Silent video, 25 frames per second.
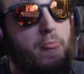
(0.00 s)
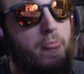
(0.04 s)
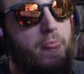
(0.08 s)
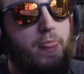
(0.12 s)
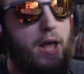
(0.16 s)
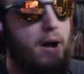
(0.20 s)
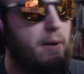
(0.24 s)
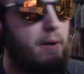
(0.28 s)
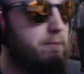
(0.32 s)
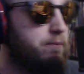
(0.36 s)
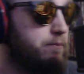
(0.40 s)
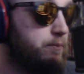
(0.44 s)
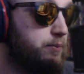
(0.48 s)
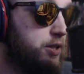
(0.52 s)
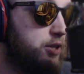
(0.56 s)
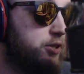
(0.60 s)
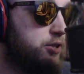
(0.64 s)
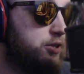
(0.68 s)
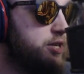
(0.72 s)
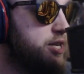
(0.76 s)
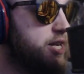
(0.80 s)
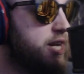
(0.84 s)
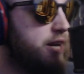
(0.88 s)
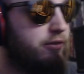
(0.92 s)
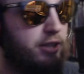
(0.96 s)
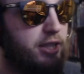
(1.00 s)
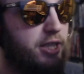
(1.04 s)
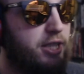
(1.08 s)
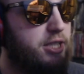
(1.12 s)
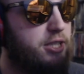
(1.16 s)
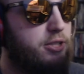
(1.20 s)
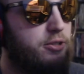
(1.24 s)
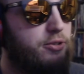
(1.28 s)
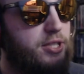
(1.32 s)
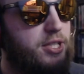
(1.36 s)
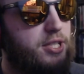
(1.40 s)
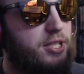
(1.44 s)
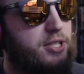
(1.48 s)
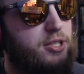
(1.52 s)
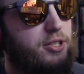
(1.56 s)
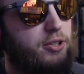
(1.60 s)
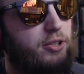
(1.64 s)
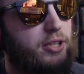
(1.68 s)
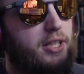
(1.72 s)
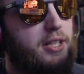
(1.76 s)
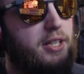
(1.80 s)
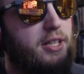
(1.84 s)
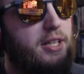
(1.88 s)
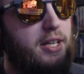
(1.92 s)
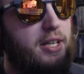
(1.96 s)
No, you're never gonna use this
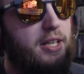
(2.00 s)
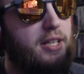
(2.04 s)
unit.